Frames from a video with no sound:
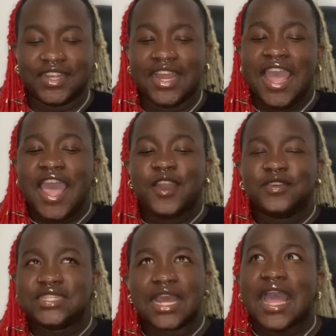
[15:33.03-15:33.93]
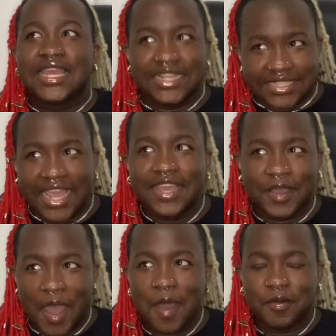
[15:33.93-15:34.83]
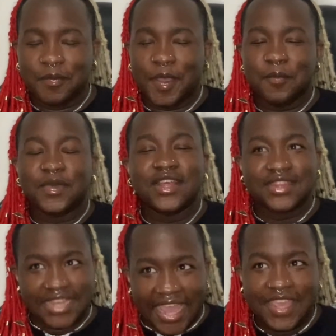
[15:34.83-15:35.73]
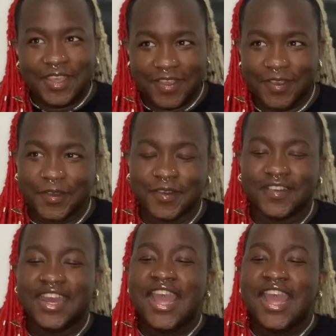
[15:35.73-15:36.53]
And I was like, I can take a compliment, but thank you.